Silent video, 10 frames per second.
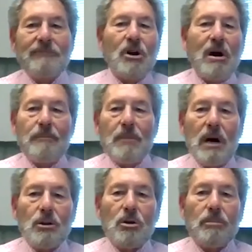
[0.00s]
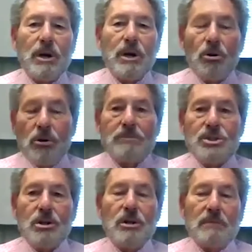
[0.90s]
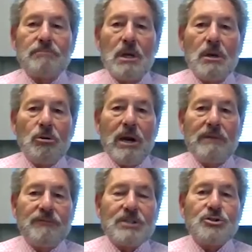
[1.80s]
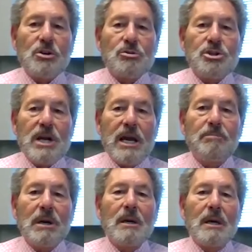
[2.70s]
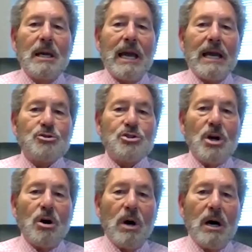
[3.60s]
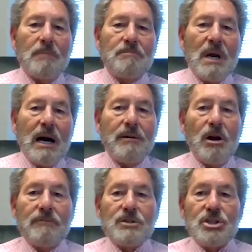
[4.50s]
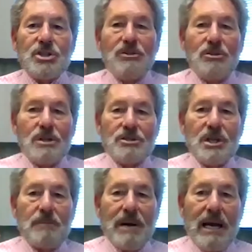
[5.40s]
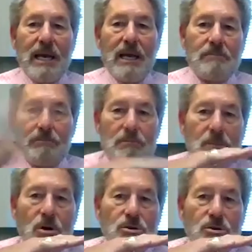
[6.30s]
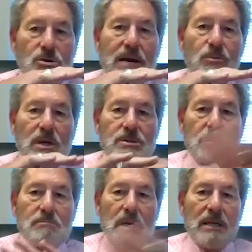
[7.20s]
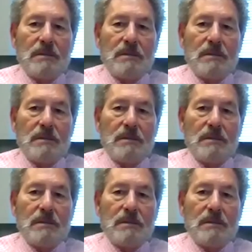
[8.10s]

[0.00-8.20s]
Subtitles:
even though I'm a little bit older, I'm still in great physical shape. And so, and all of a sudden you just see my head go sideways